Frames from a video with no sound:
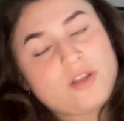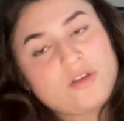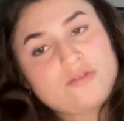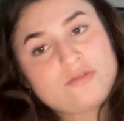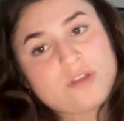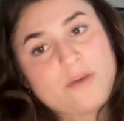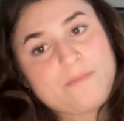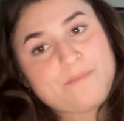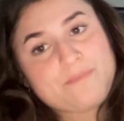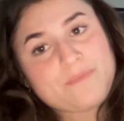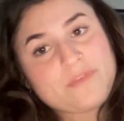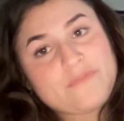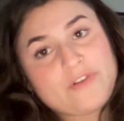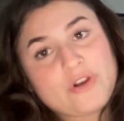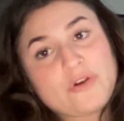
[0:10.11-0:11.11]
So,
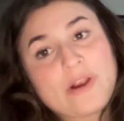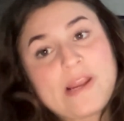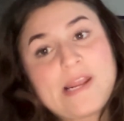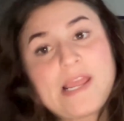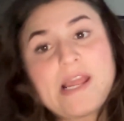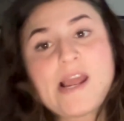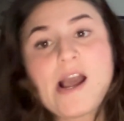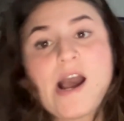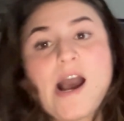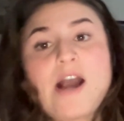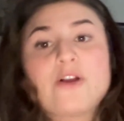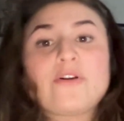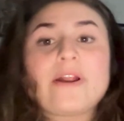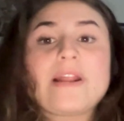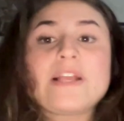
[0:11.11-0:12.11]
for grading,
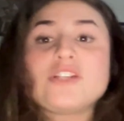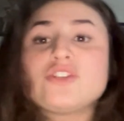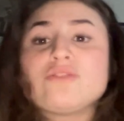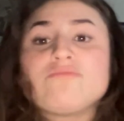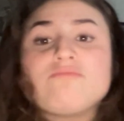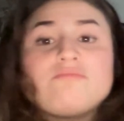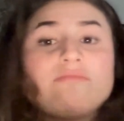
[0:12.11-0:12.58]
grading is